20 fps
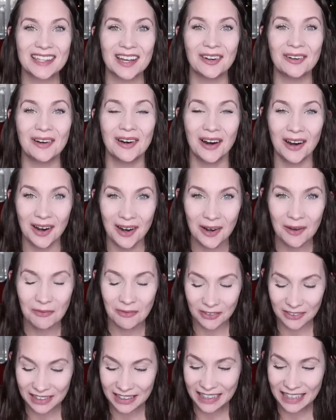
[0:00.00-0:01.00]
So
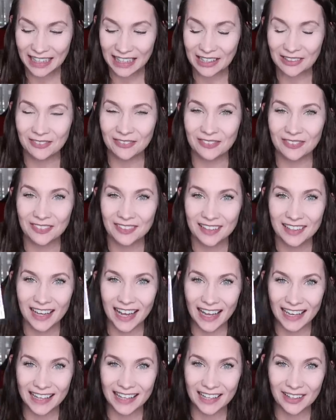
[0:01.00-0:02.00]
hopefully if
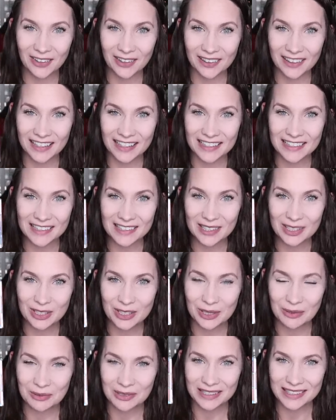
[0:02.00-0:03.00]
I get her this,
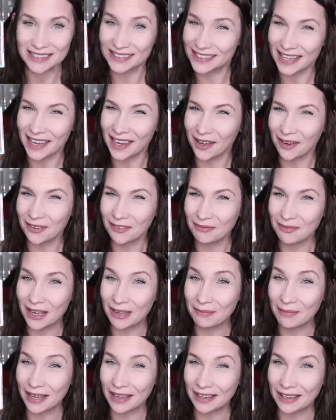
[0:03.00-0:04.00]
she will stay out of
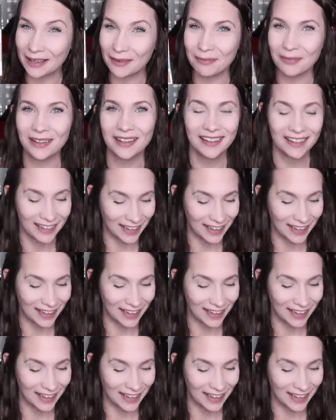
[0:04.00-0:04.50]
my makeup.